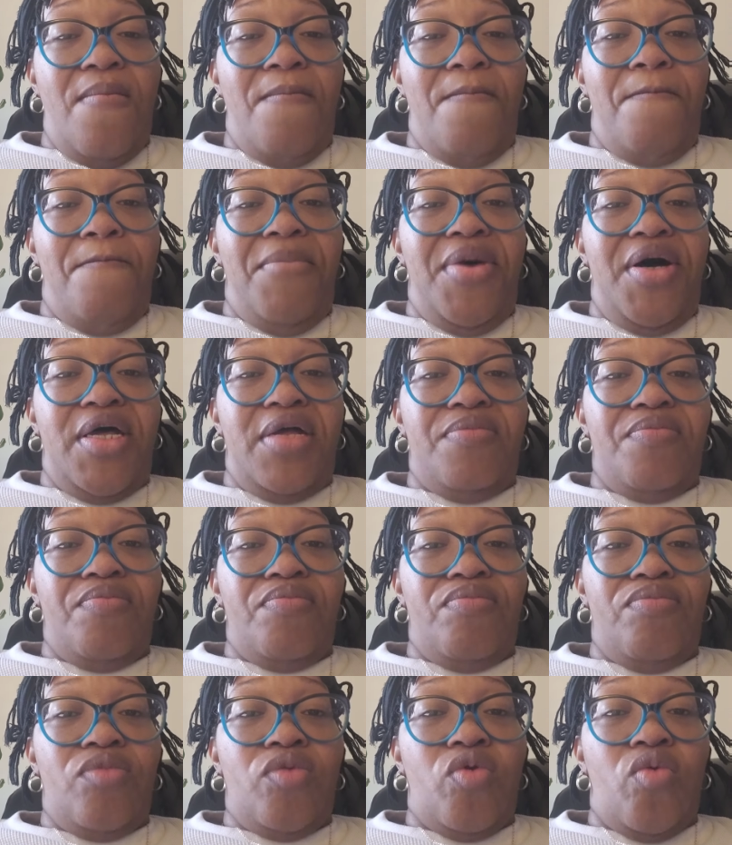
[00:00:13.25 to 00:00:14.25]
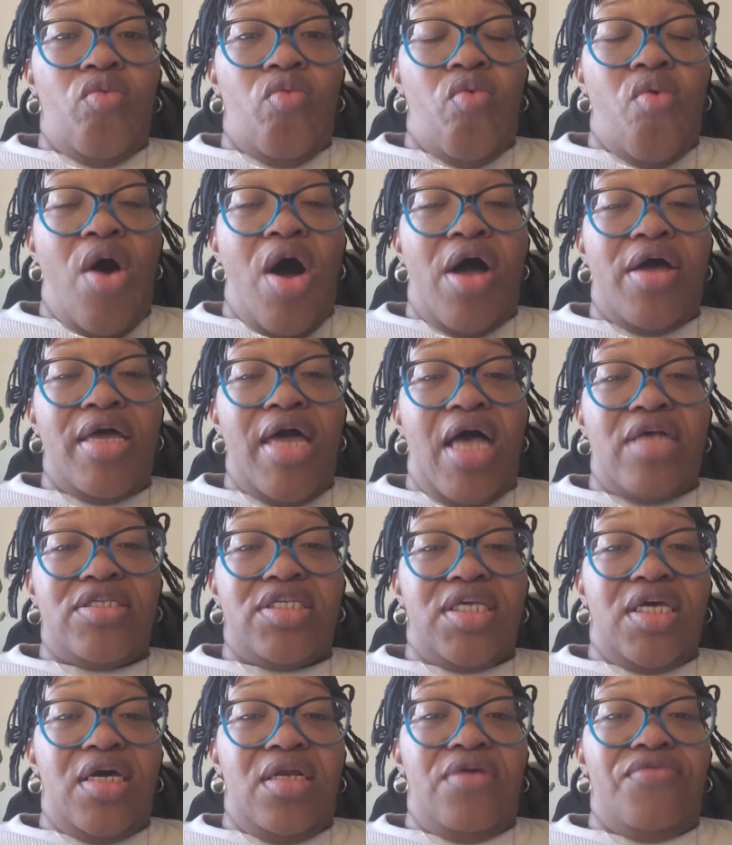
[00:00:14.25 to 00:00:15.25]
But why y'all
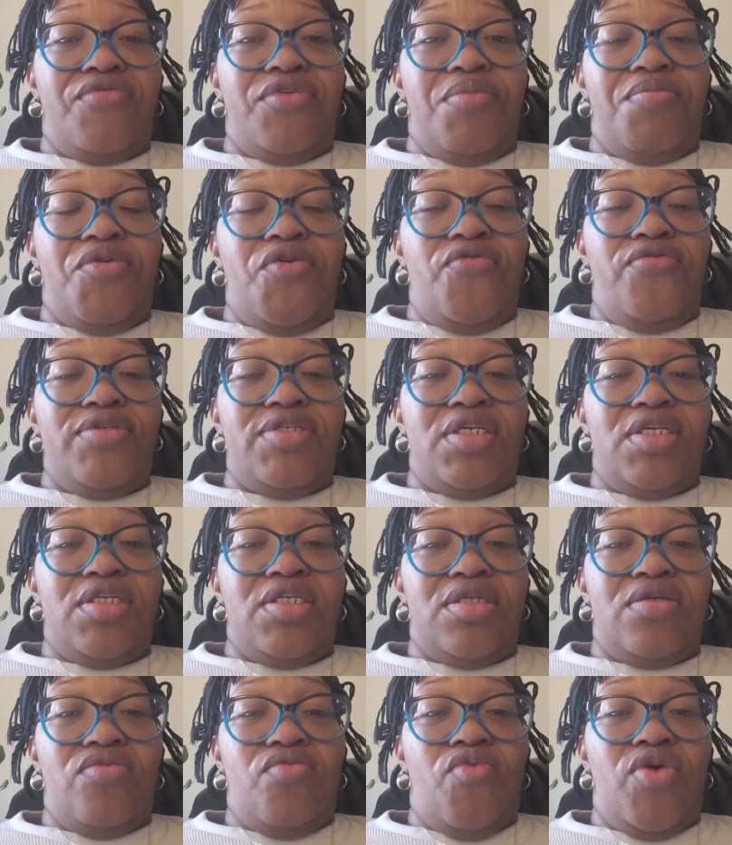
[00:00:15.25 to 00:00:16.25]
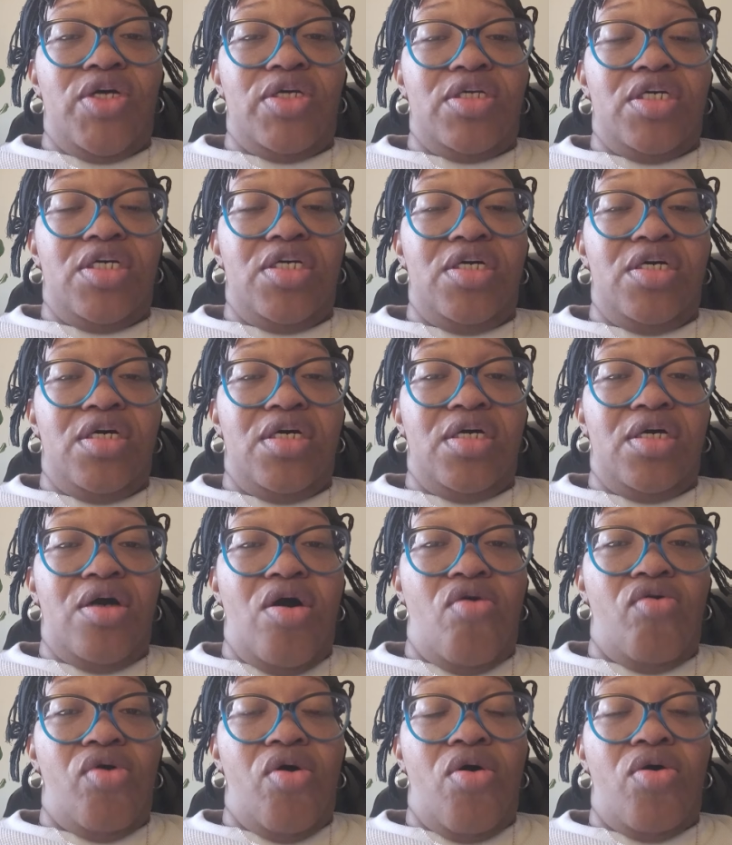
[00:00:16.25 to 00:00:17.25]
scared of the movies and what could
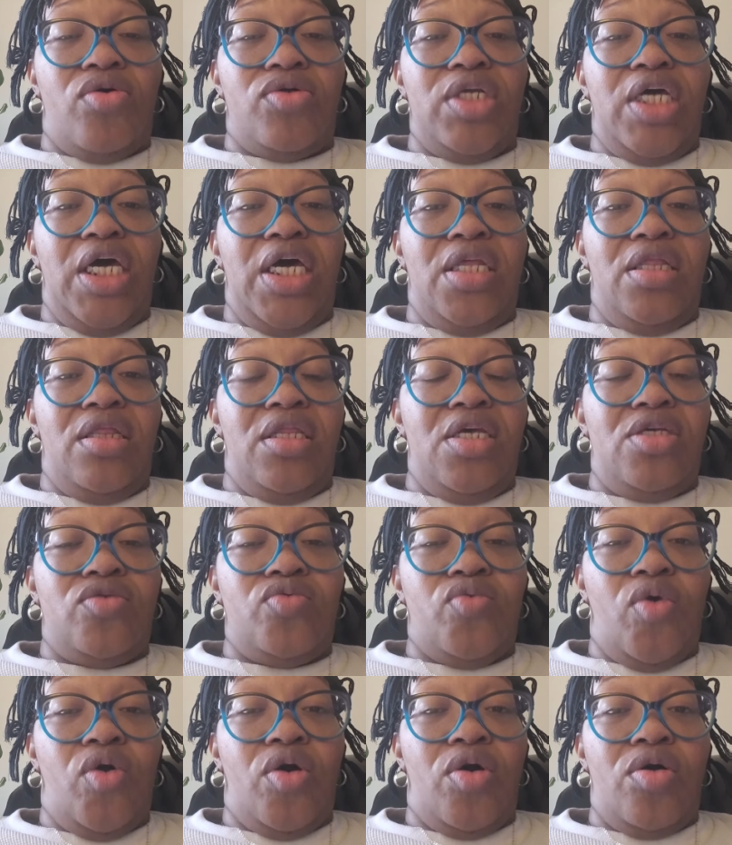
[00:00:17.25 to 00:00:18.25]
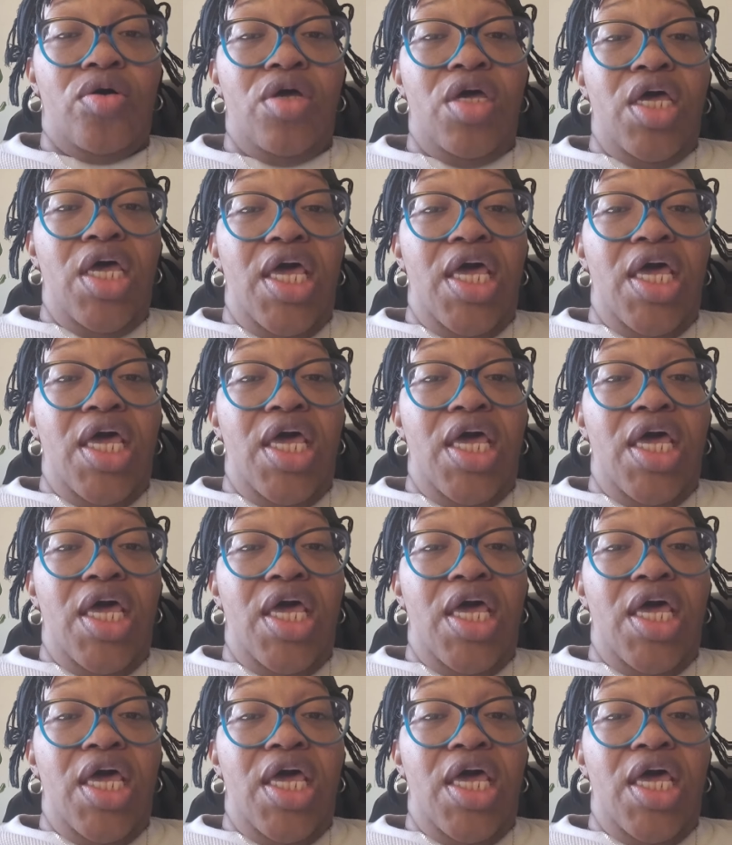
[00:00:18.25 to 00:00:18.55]
go on in this world?